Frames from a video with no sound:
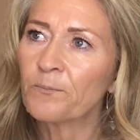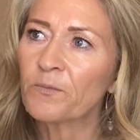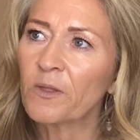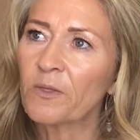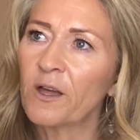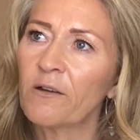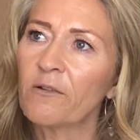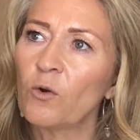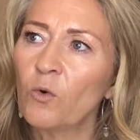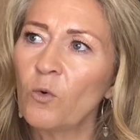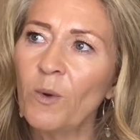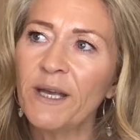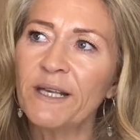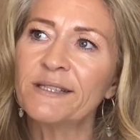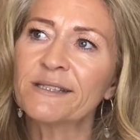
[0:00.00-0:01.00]
There are
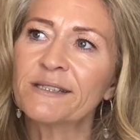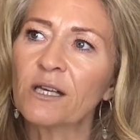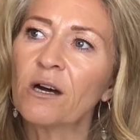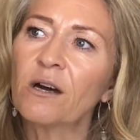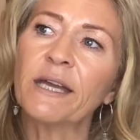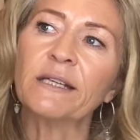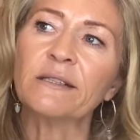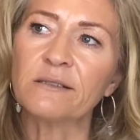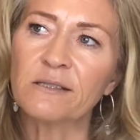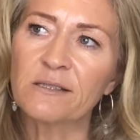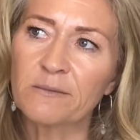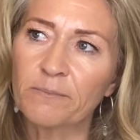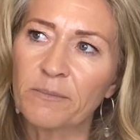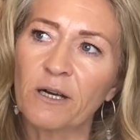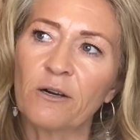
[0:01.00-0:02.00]
always
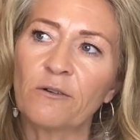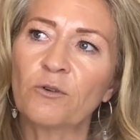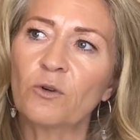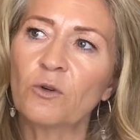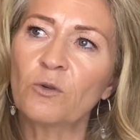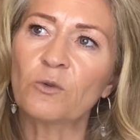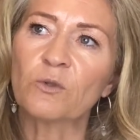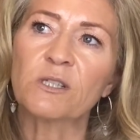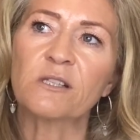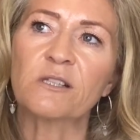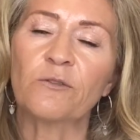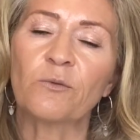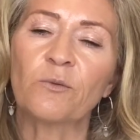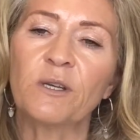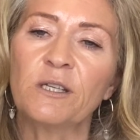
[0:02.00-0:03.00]
signs, but of course,
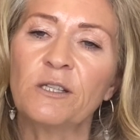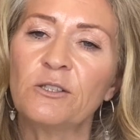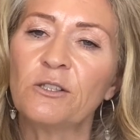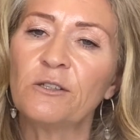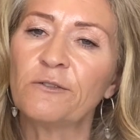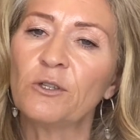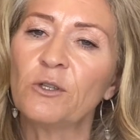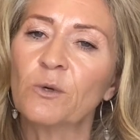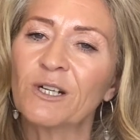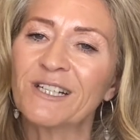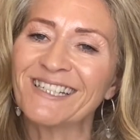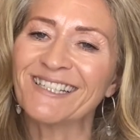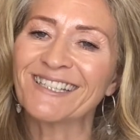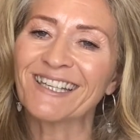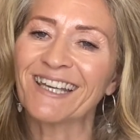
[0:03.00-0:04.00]
if you are
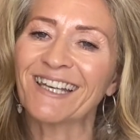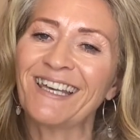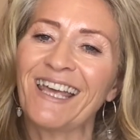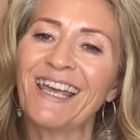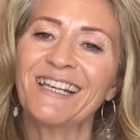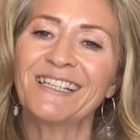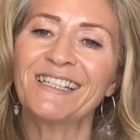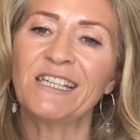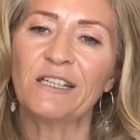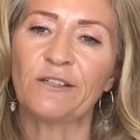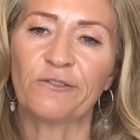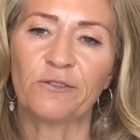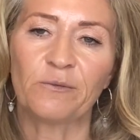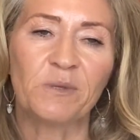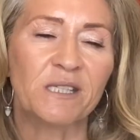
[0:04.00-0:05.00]
disconnected
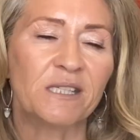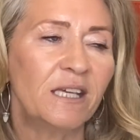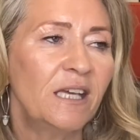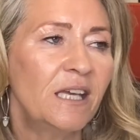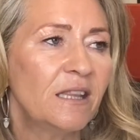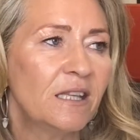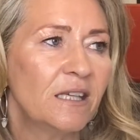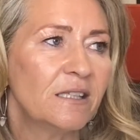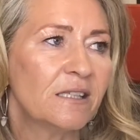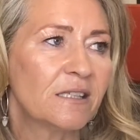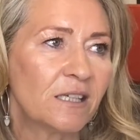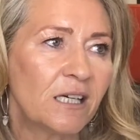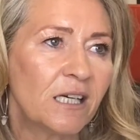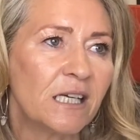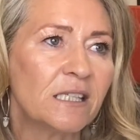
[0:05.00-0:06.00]
from seeing these
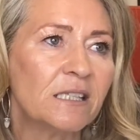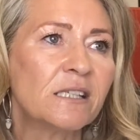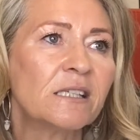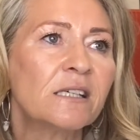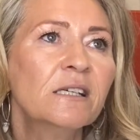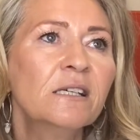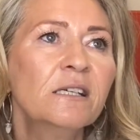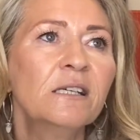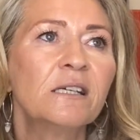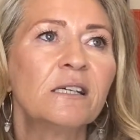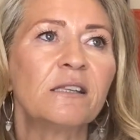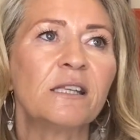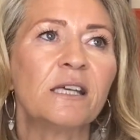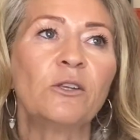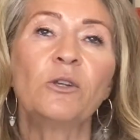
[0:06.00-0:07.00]
signs,
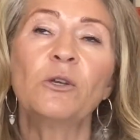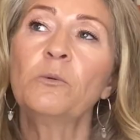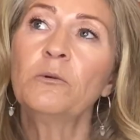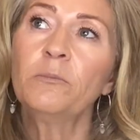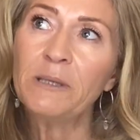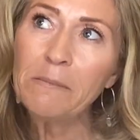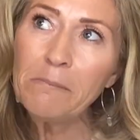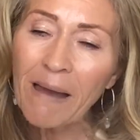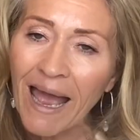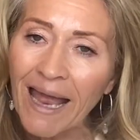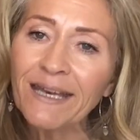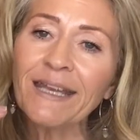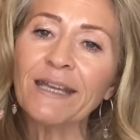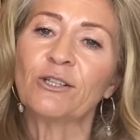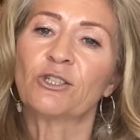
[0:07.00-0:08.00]
then you will be
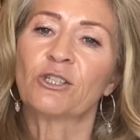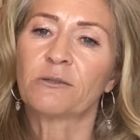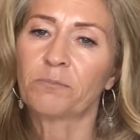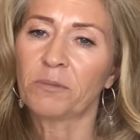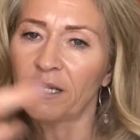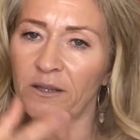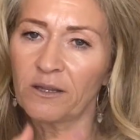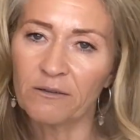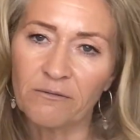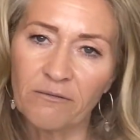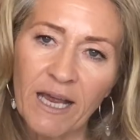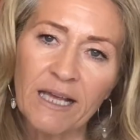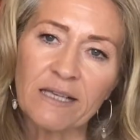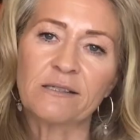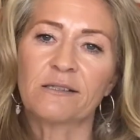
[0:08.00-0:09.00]
managed by the
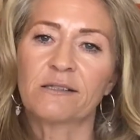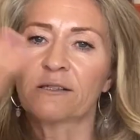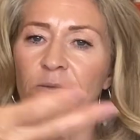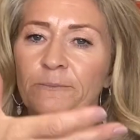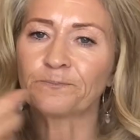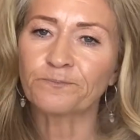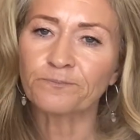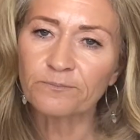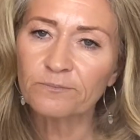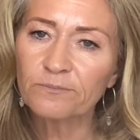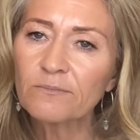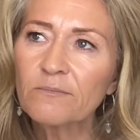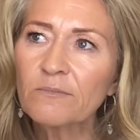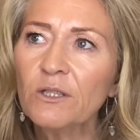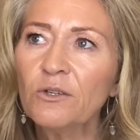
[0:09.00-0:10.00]
rest
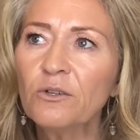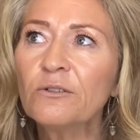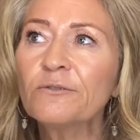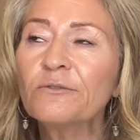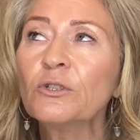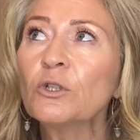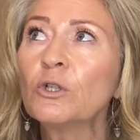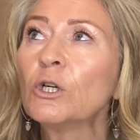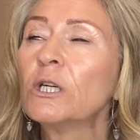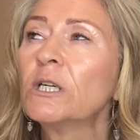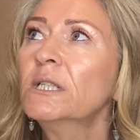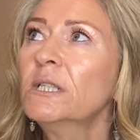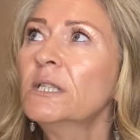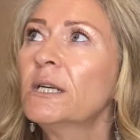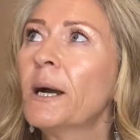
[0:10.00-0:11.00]
of your
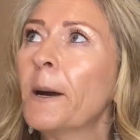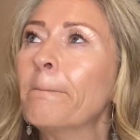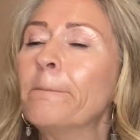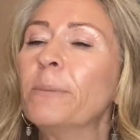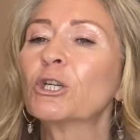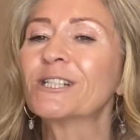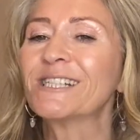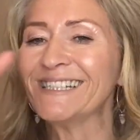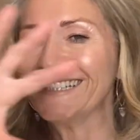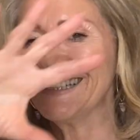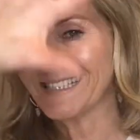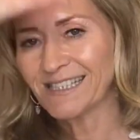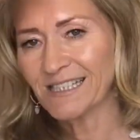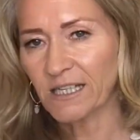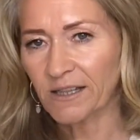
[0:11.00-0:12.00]

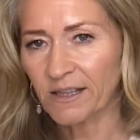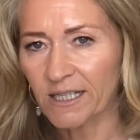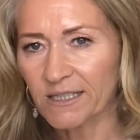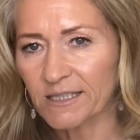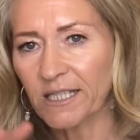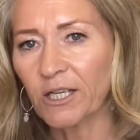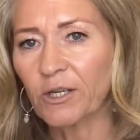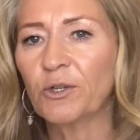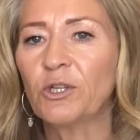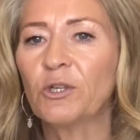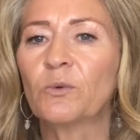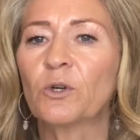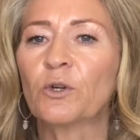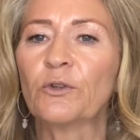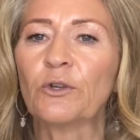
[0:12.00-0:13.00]
bodies that tell
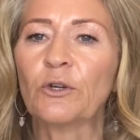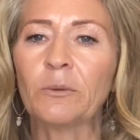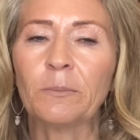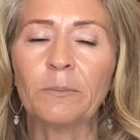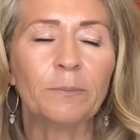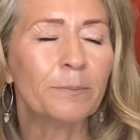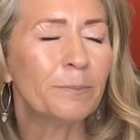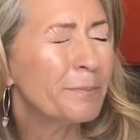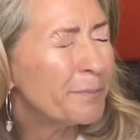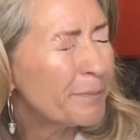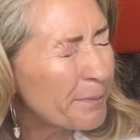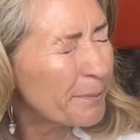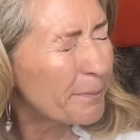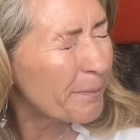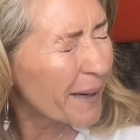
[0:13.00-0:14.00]
you on your
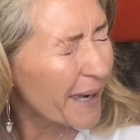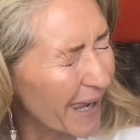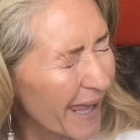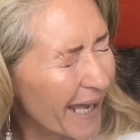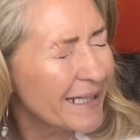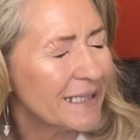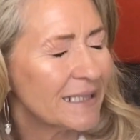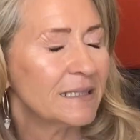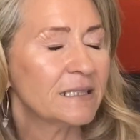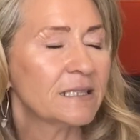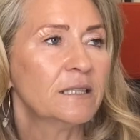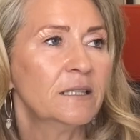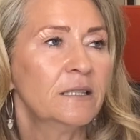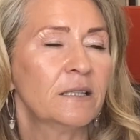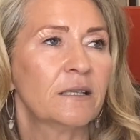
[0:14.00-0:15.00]
planet
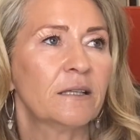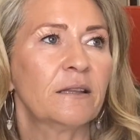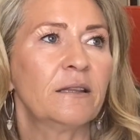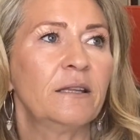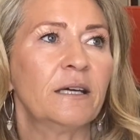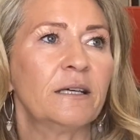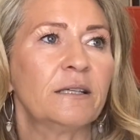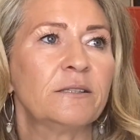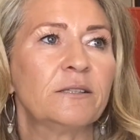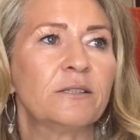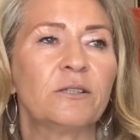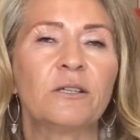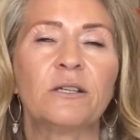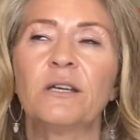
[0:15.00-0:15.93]
that